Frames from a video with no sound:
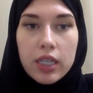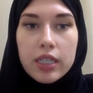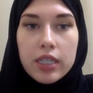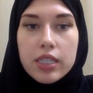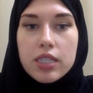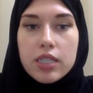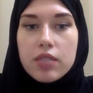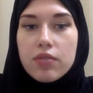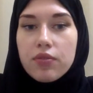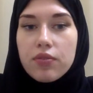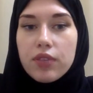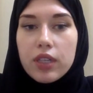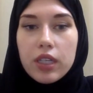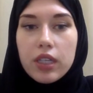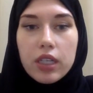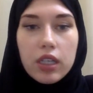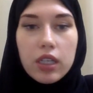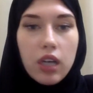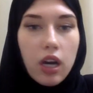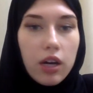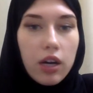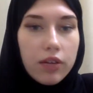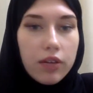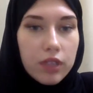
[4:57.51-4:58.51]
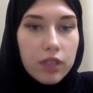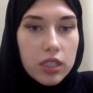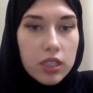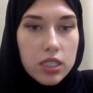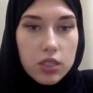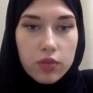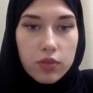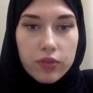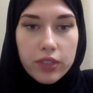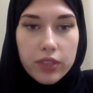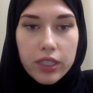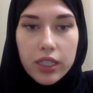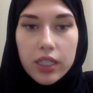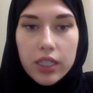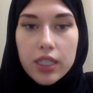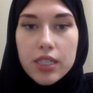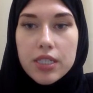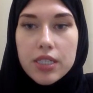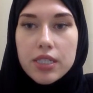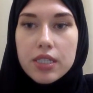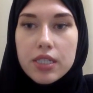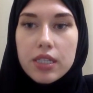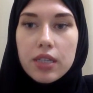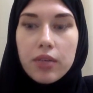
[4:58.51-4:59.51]
it's very obvious, very
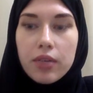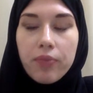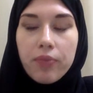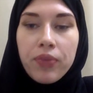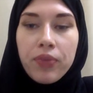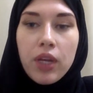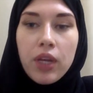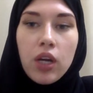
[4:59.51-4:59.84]
easy.